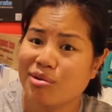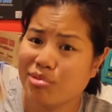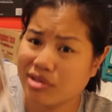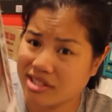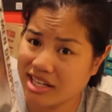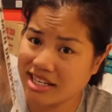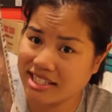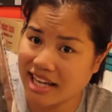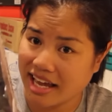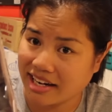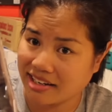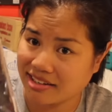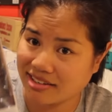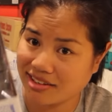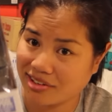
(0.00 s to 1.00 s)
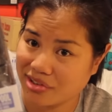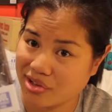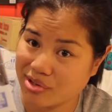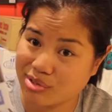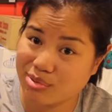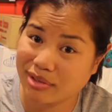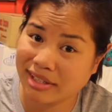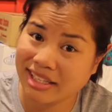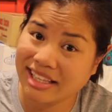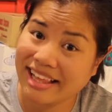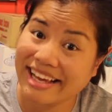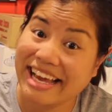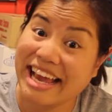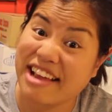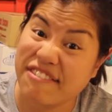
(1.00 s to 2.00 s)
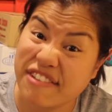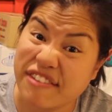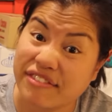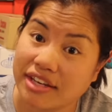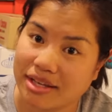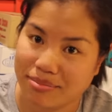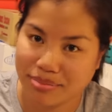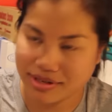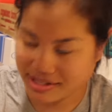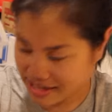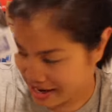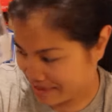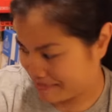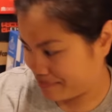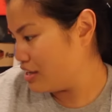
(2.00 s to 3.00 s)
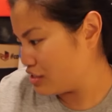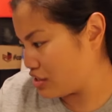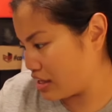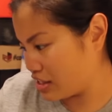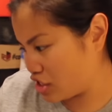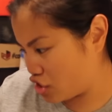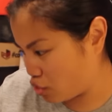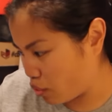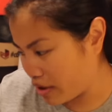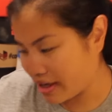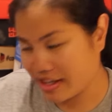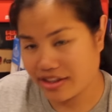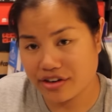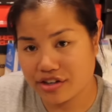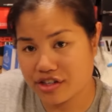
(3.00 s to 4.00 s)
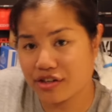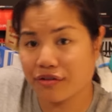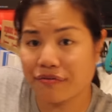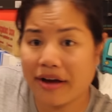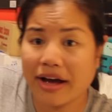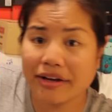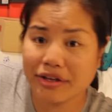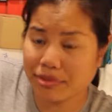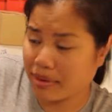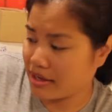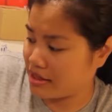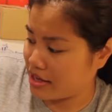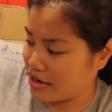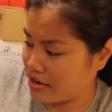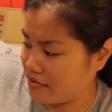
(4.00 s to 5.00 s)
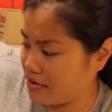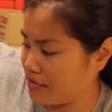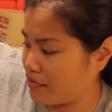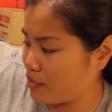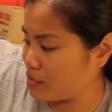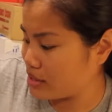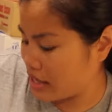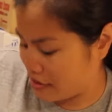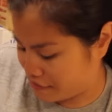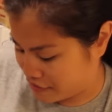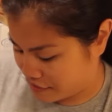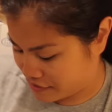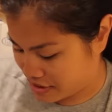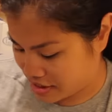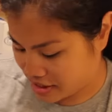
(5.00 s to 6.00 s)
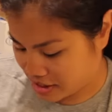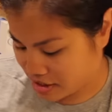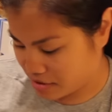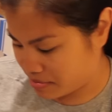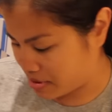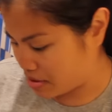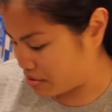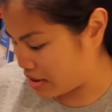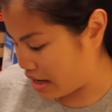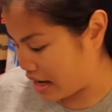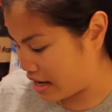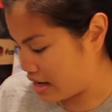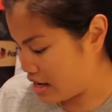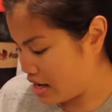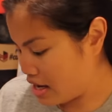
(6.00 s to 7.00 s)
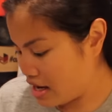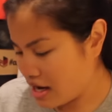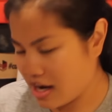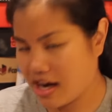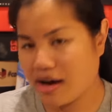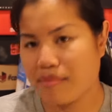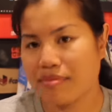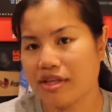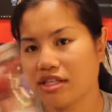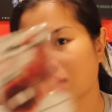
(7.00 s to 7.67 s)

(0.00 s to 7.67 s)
we'll say 10 although it's really like 850 but 10 so that's 20 there's your value right there even if it was 850 I think it'd be okay um,